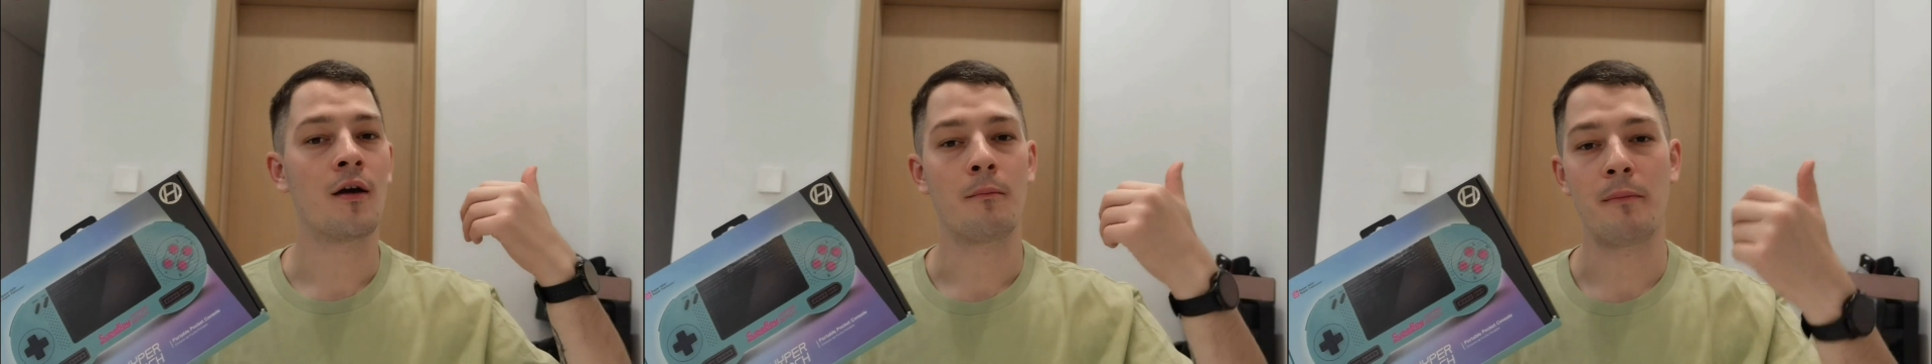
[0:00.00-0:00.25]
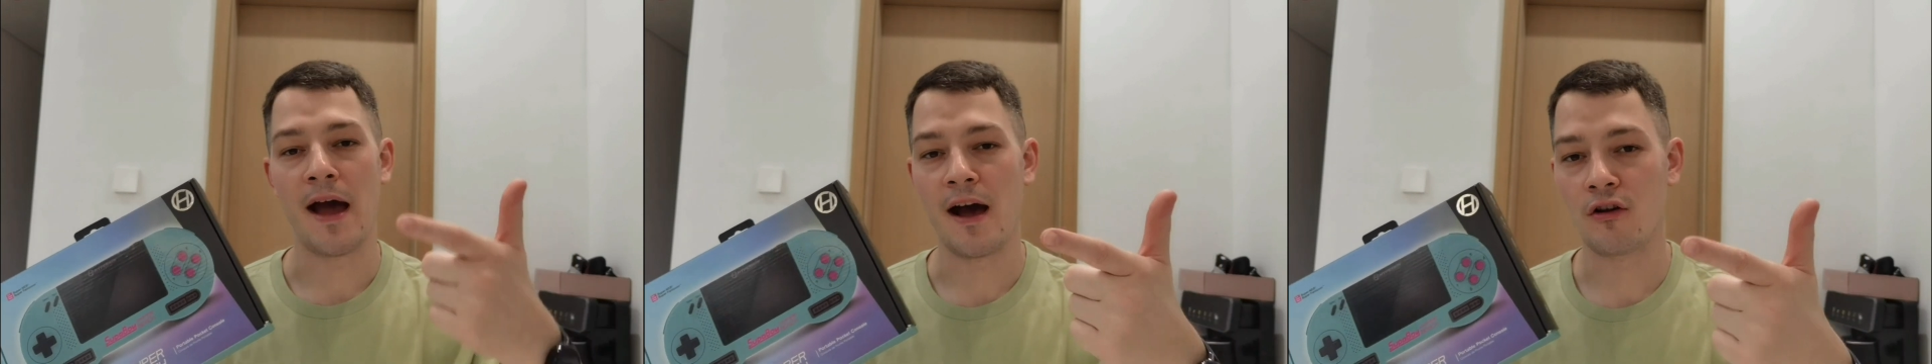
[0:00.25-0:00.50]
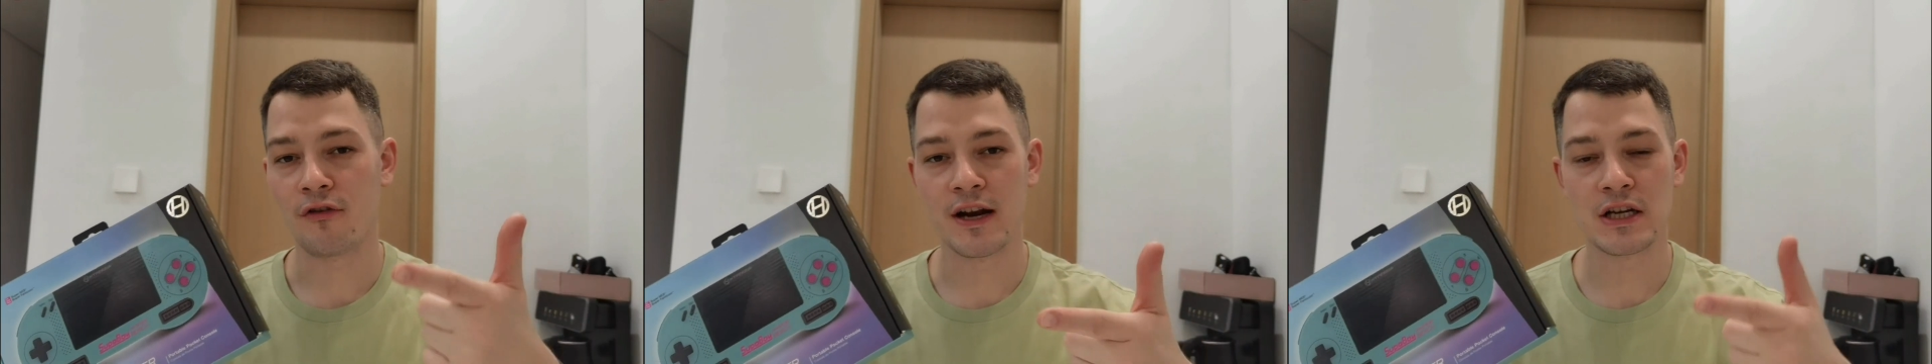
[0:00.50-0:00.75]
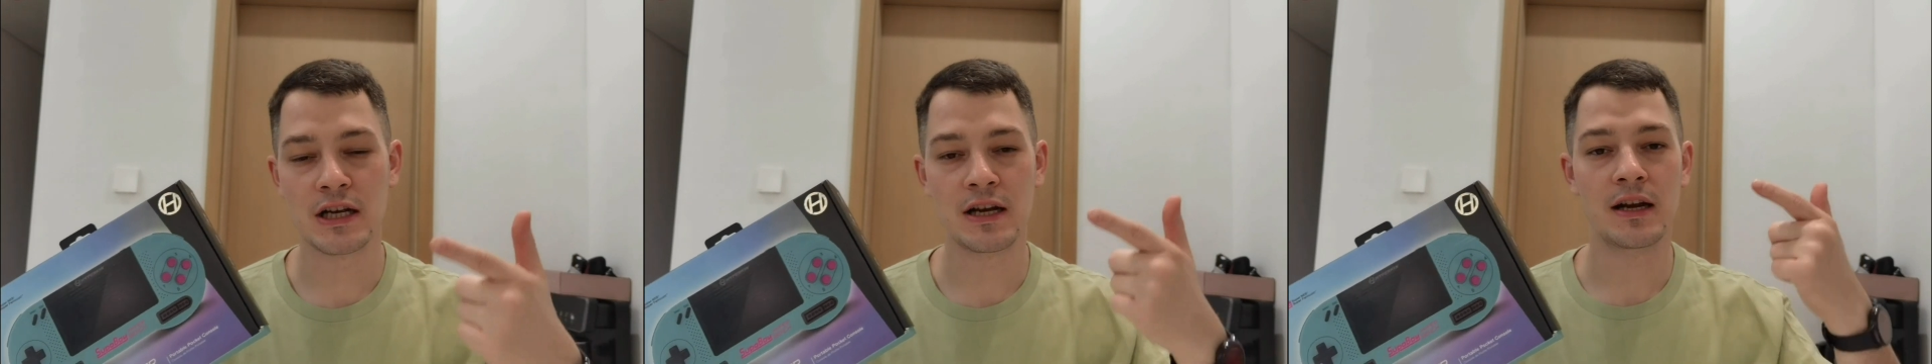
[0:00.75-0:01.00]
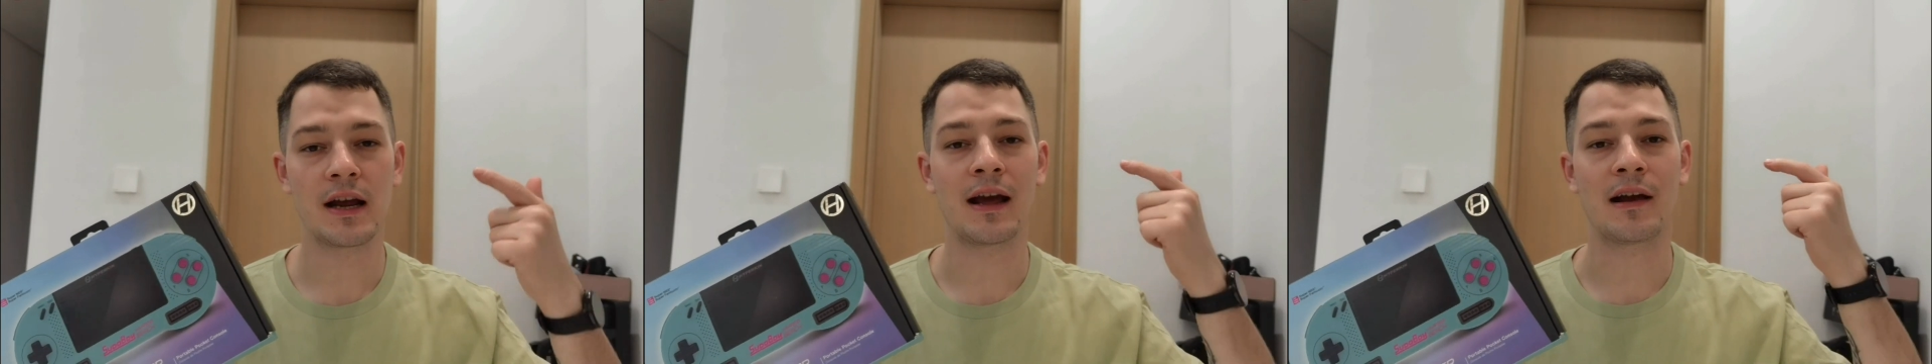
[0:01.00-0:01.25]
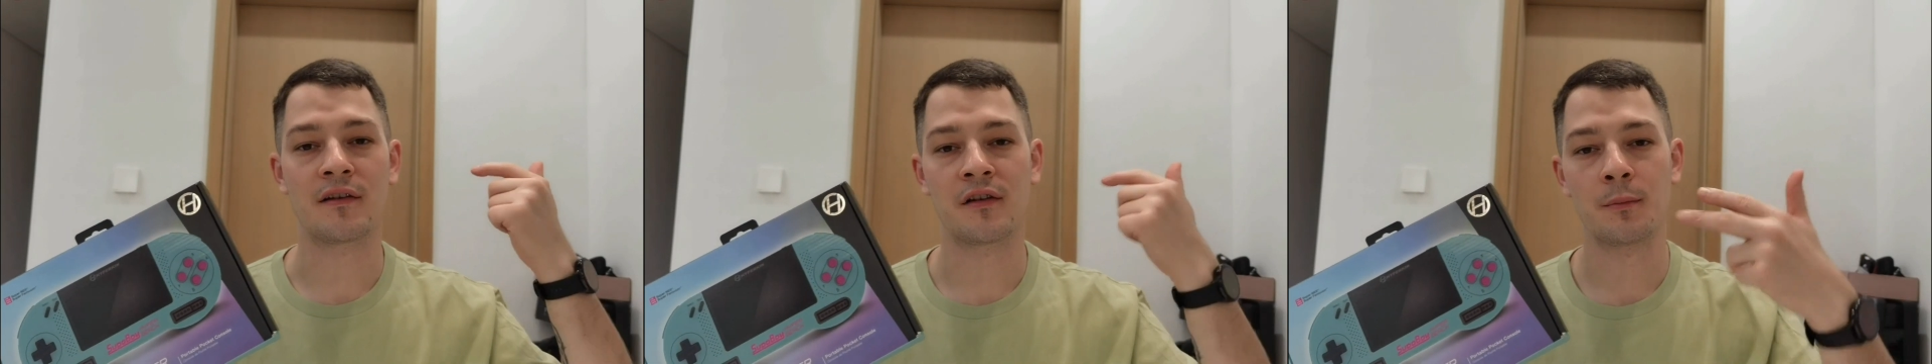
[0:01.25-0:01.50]
PAL region,
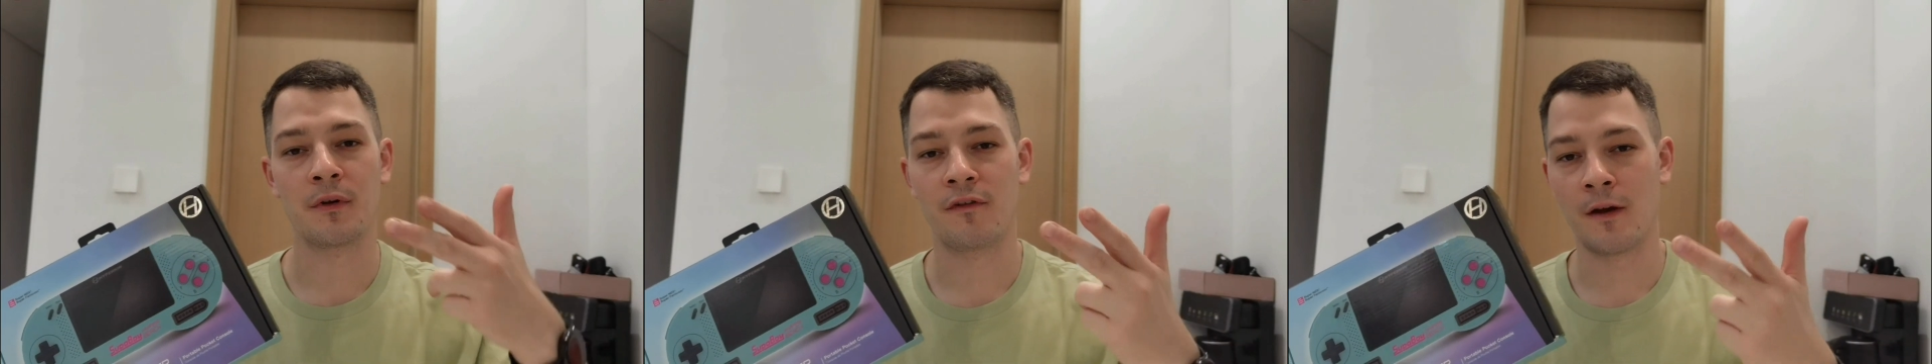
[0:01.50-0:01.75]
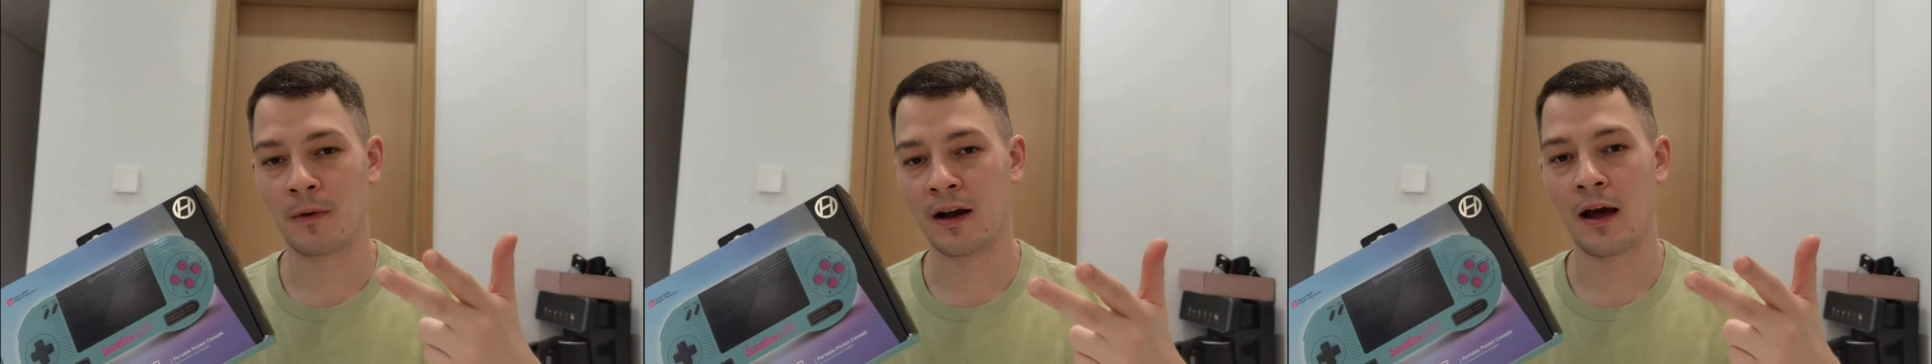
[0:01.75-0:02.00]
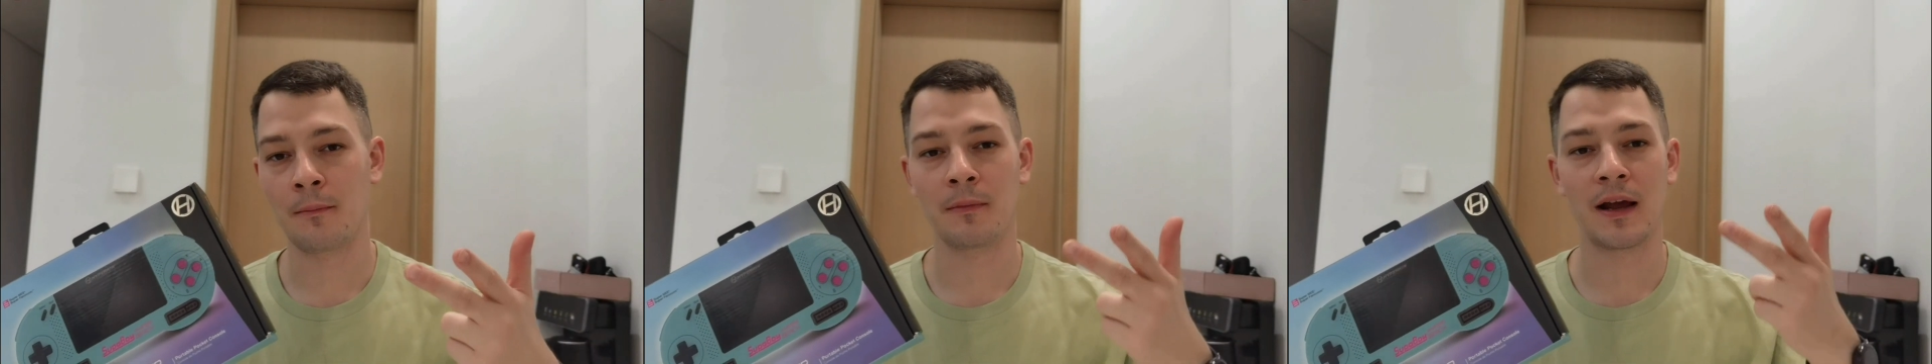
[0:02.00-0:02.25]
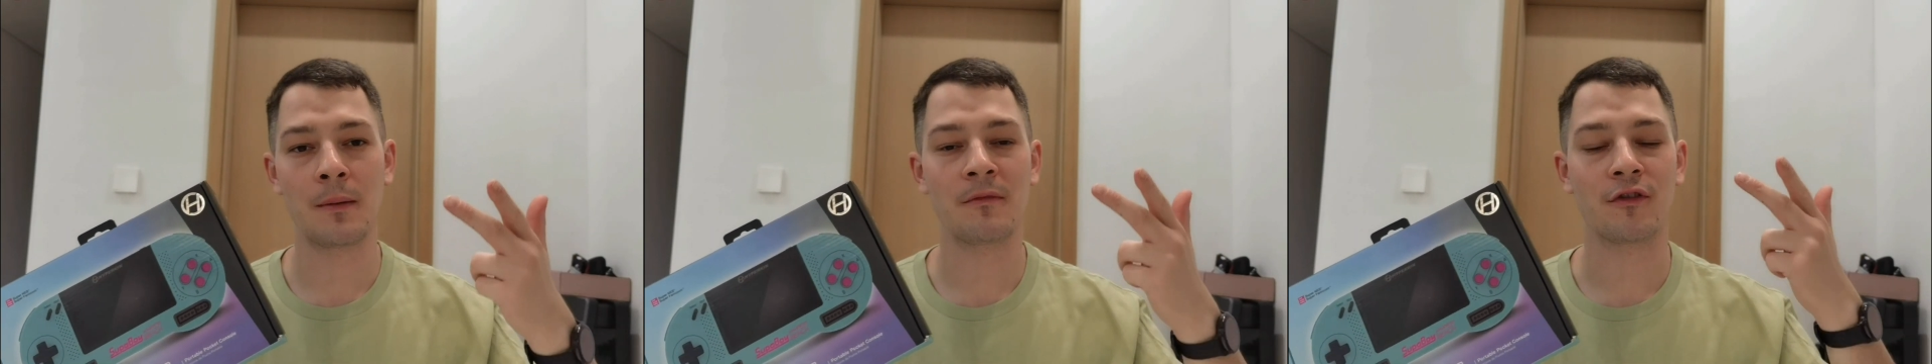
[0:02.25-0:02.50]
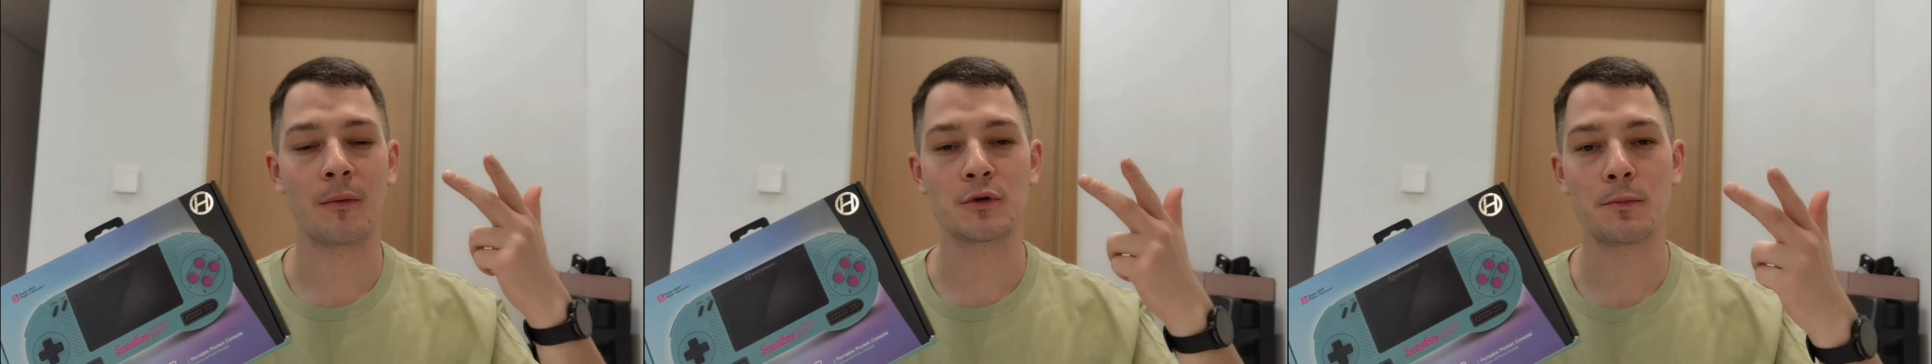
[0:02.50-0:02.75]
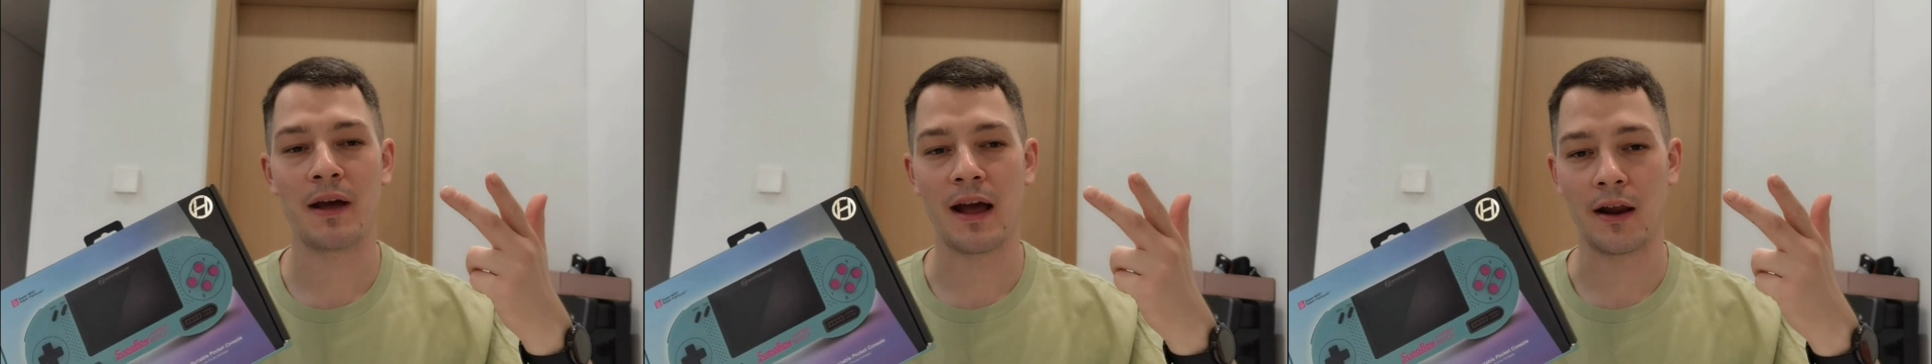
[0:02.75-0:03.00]
and Super Famicom games from
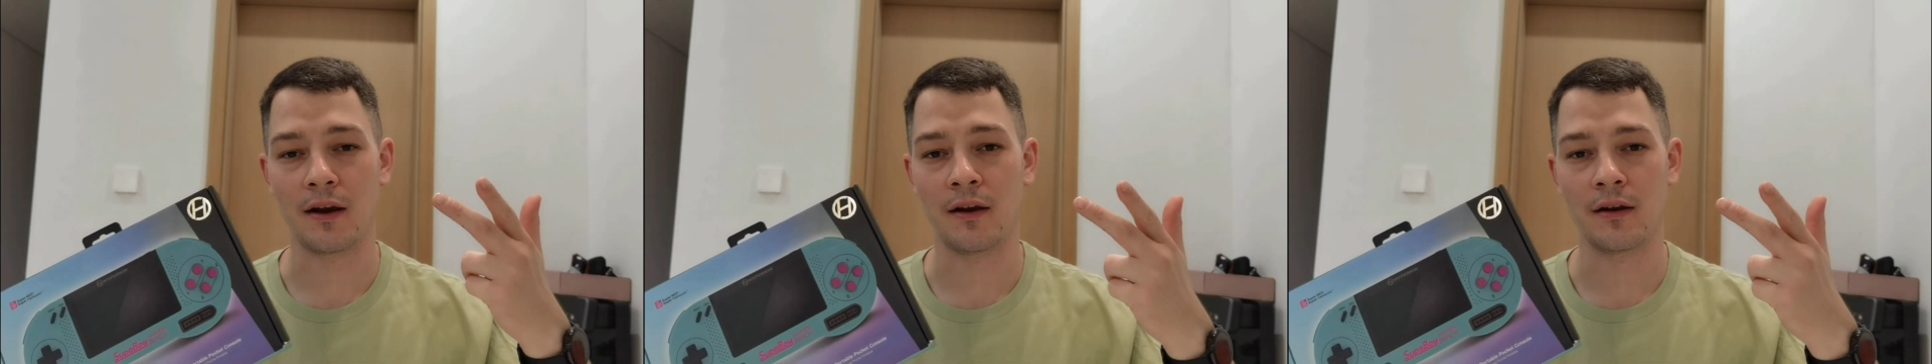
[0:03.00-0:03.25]
Japan.